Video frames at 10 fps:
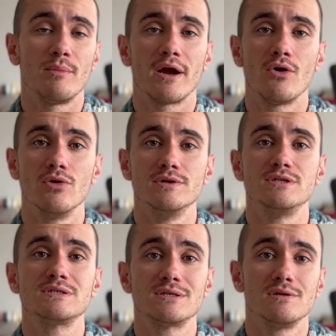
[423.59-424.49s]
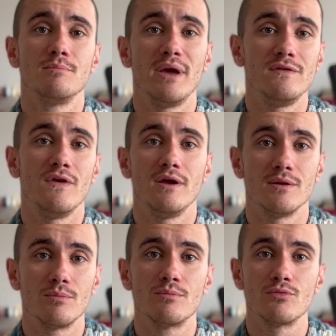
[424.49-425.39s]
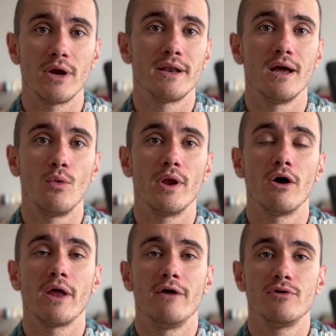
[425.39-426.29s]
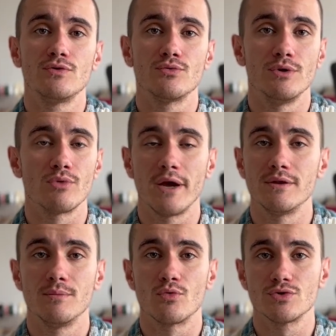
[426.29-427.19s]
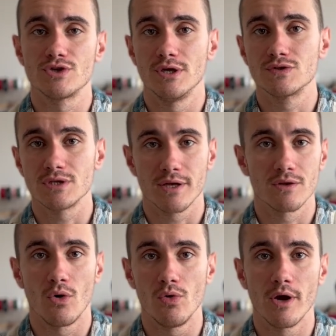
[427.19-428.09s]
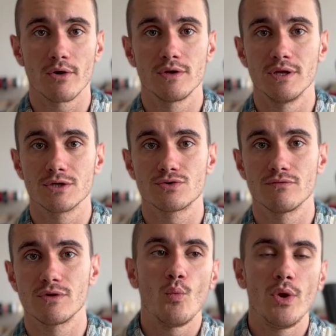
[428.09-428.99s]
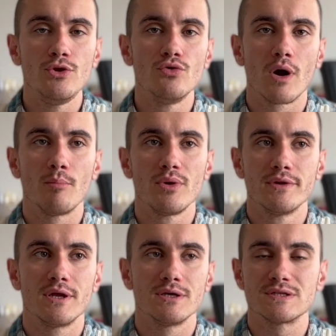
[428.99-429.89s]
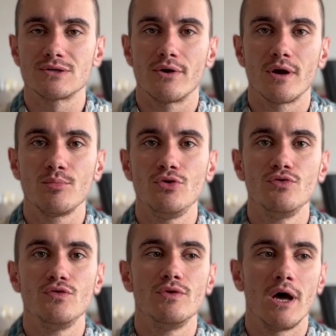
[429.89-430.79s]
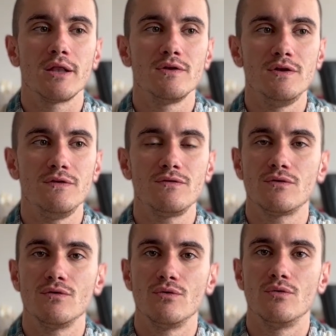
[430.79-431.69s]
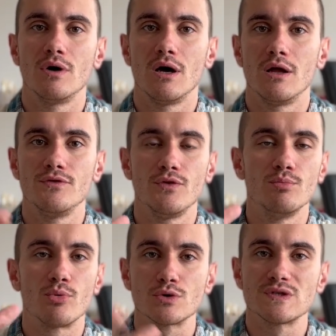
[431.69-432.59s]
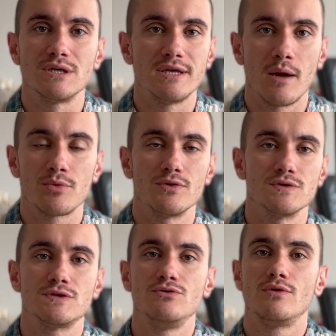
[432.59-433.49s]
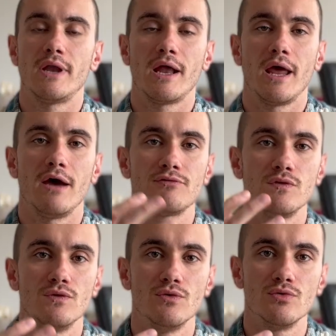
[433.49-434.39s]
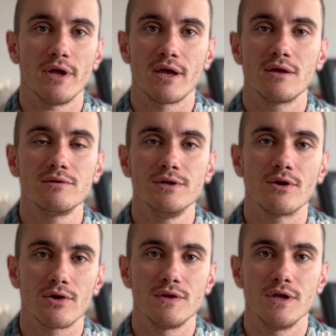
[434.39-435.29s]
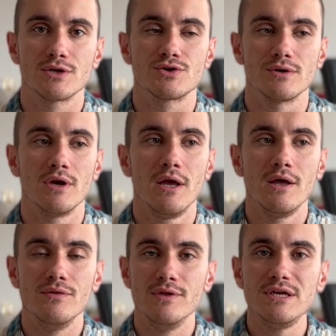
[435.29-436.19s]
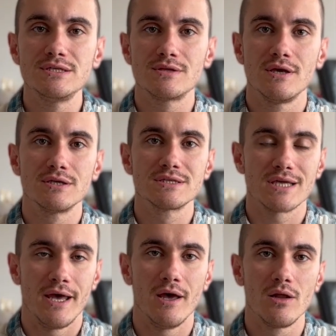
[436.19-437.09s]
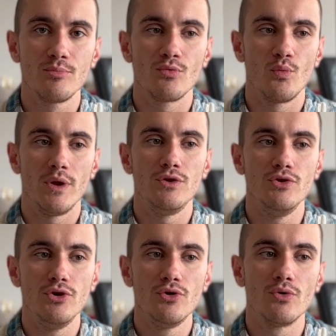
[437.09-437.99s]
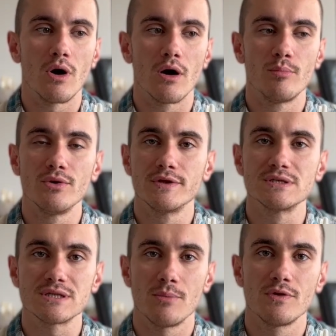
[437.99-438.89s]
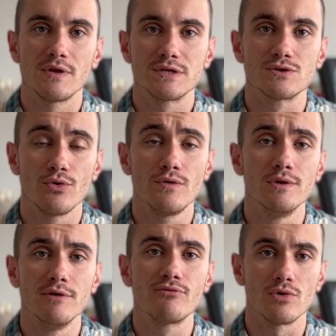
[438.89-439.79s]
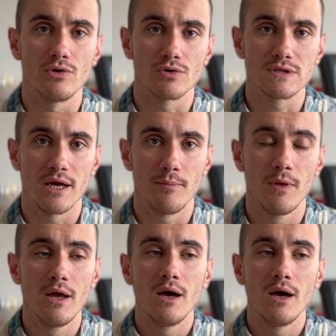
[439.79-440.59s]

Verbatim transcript: my colleagues still maintain them right now without having to rewrite them or change like the whole architecture. When you are building a startup, you do not need to uh, do ports and adapters. You do not have to do like clean architecture. These things help when you are building something that is going to live for a long time.